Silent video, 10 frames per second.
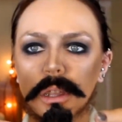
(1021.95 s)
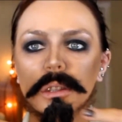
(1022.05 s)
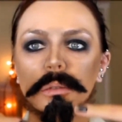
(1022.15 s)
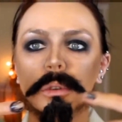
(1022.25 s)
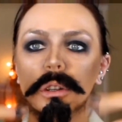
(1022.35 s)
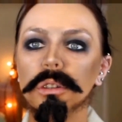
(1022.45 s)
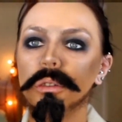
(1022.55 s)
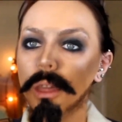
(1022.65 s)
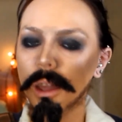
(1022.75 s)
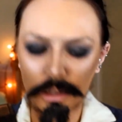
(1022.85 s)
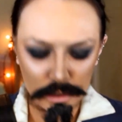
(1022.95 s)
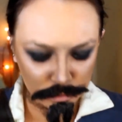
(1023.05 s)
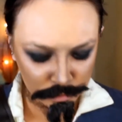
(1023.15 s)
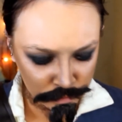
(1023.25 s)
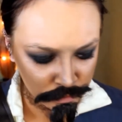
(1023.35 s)
similar to that.
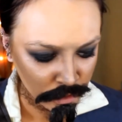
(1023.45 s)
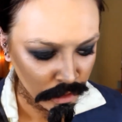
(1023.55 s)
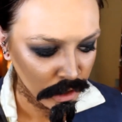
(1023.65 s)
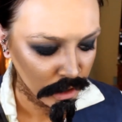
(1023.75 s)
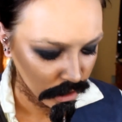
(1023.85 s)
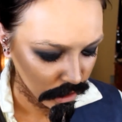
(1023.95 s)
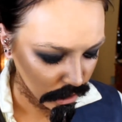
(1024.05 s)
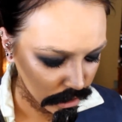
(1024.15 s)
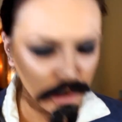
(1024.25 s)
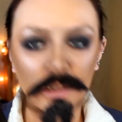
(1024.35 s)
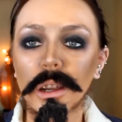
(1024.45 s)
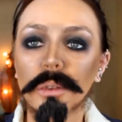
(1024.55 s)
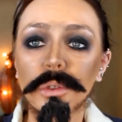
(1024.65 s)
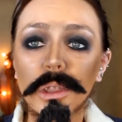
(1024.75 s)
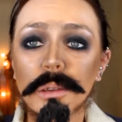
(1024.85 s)
And now time
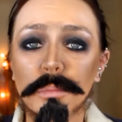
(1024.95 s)
for the